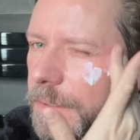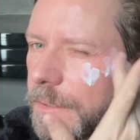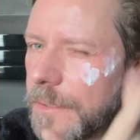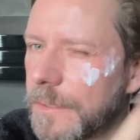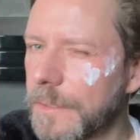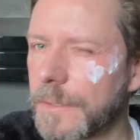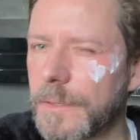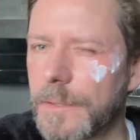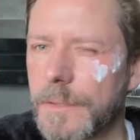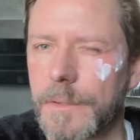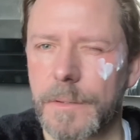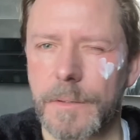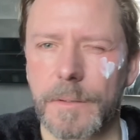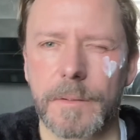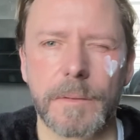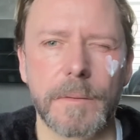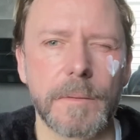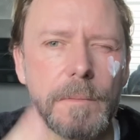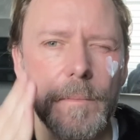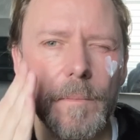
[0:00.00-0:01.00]

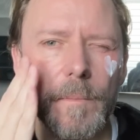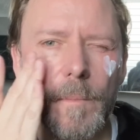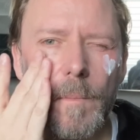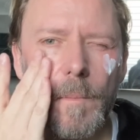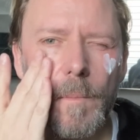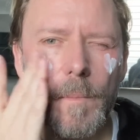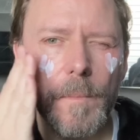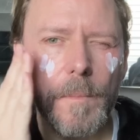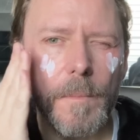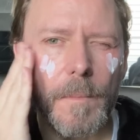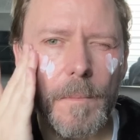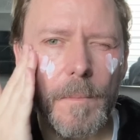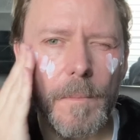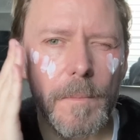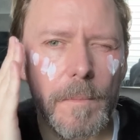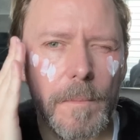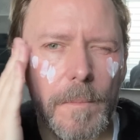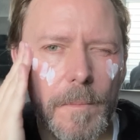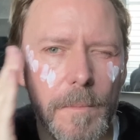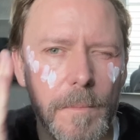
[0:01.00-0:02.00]

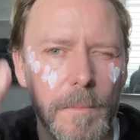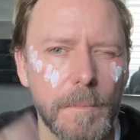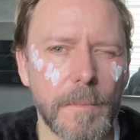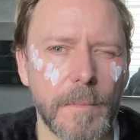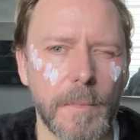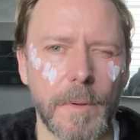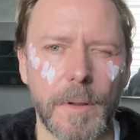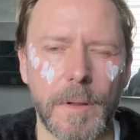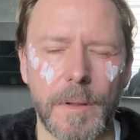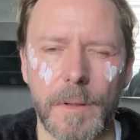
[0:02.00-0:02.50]
Nobody speaks.